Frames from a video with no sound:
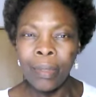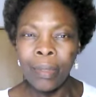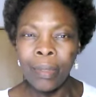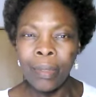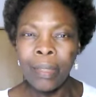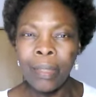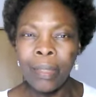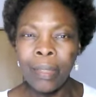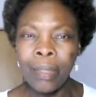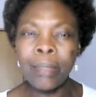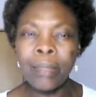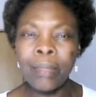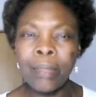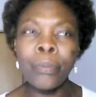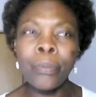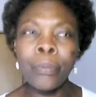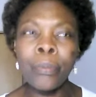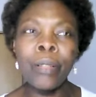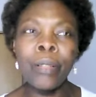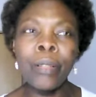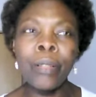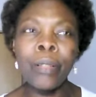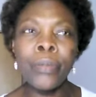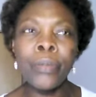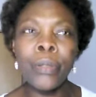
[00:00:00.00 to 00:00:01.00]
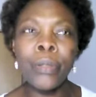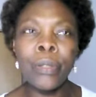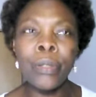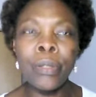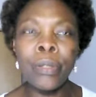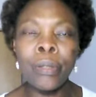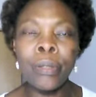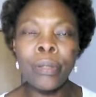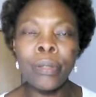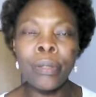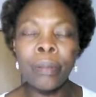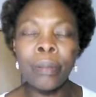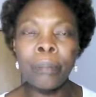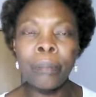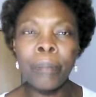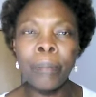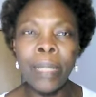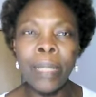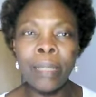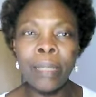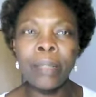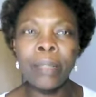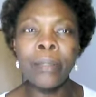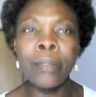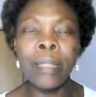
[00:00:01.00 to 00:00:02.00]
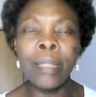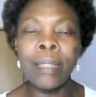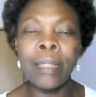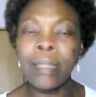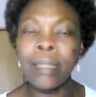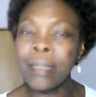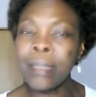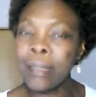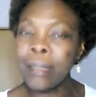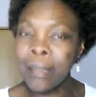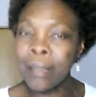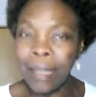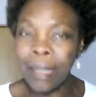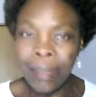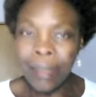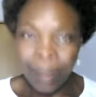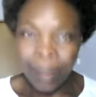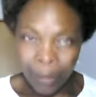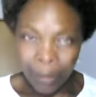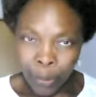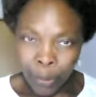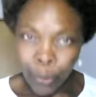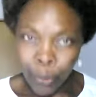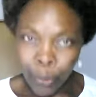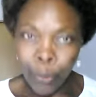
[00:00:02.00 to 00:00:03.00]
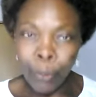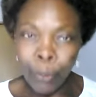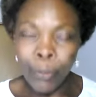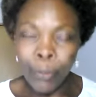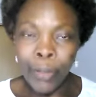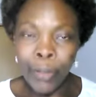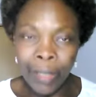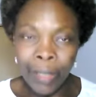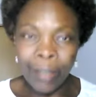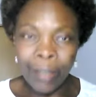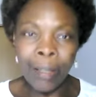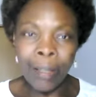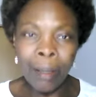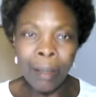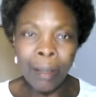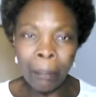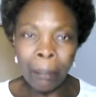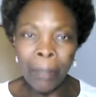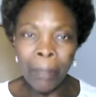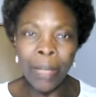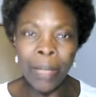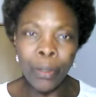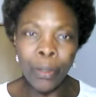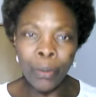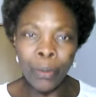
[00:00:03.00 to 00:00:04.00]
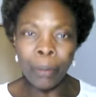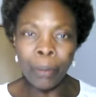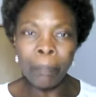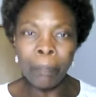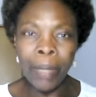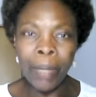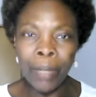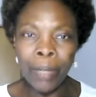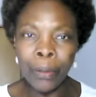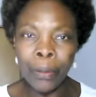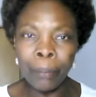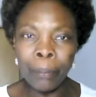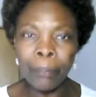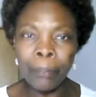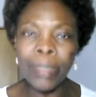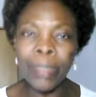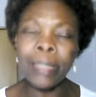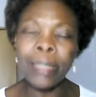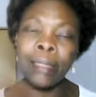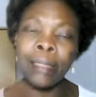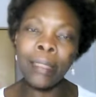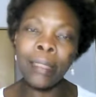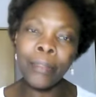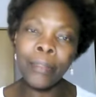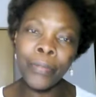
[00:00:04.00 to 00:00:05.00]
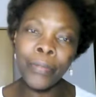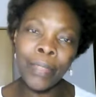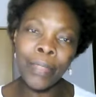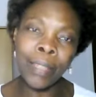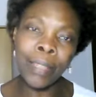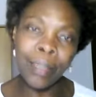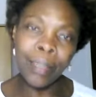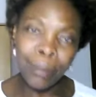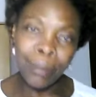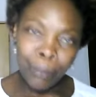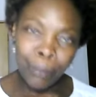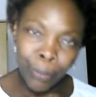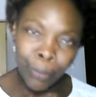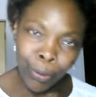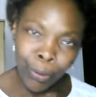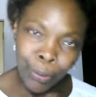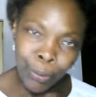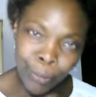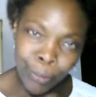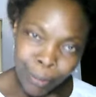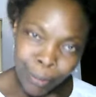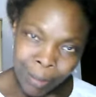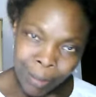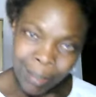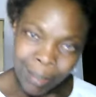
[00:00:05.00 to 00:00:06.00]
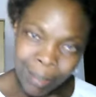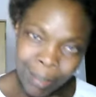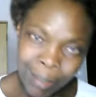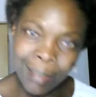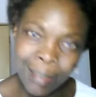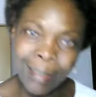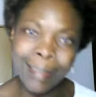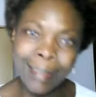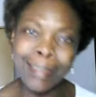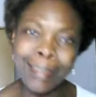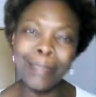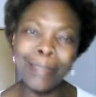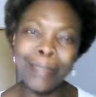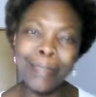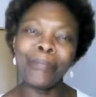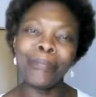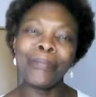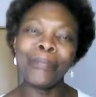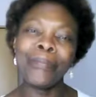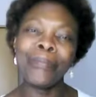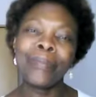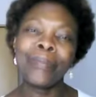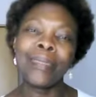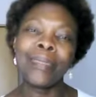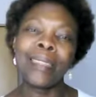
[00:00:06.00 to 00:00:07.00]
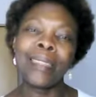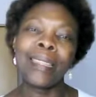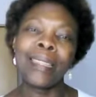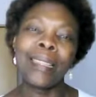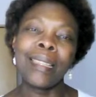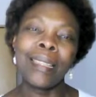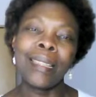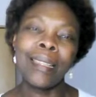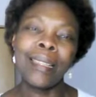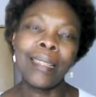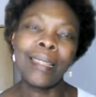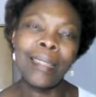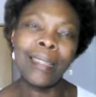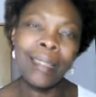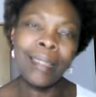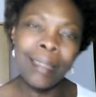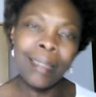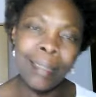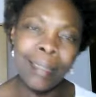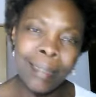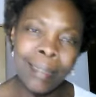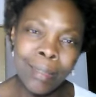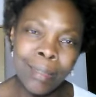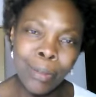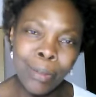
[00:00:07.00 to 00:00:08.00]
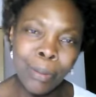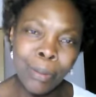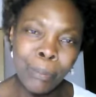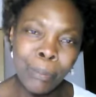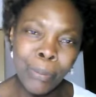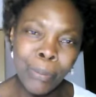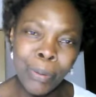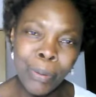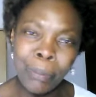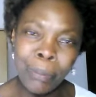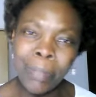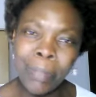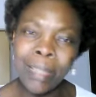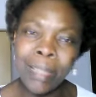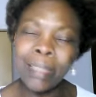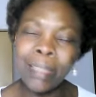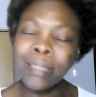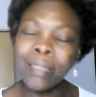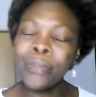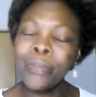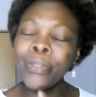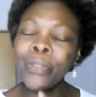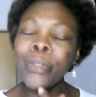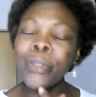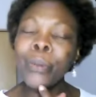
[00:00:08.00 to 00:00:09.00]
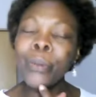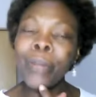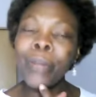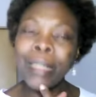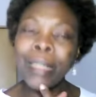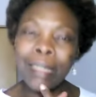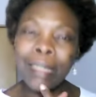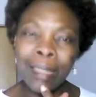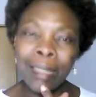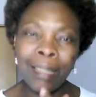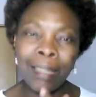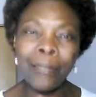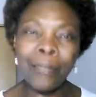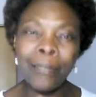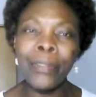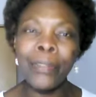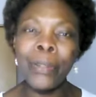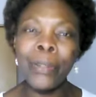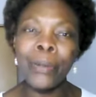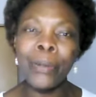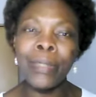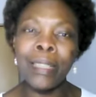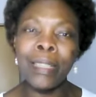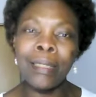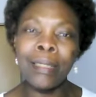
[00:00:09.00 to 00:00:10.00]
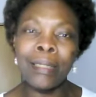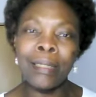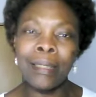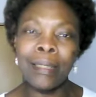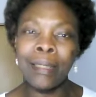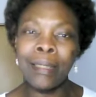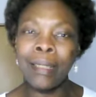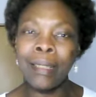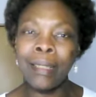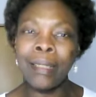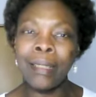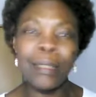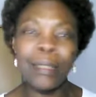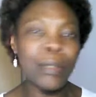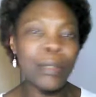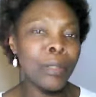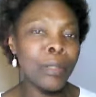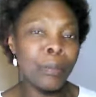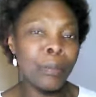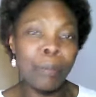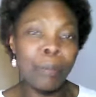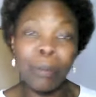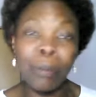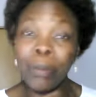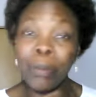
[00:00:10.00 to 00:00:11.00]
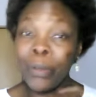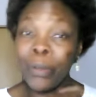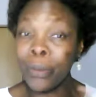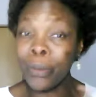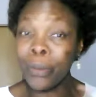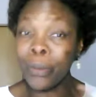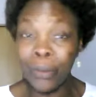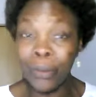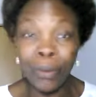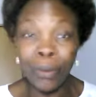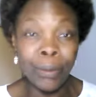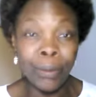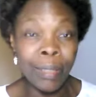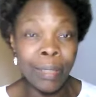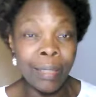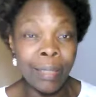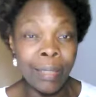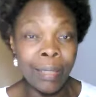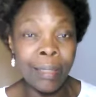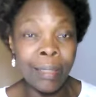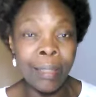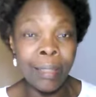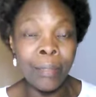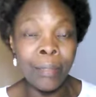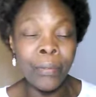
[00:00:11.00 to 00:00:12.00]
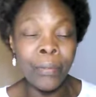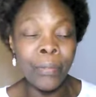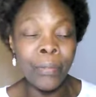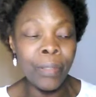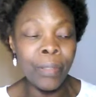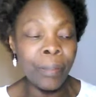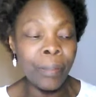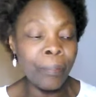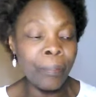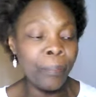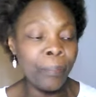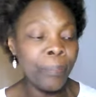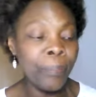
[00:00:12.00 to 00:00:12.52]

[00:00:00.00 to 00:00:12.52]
It's one of those bacteria that is actually normal in our microbiome, but if the immune system is compromised for whatever reason, and a lot of people don't know that they have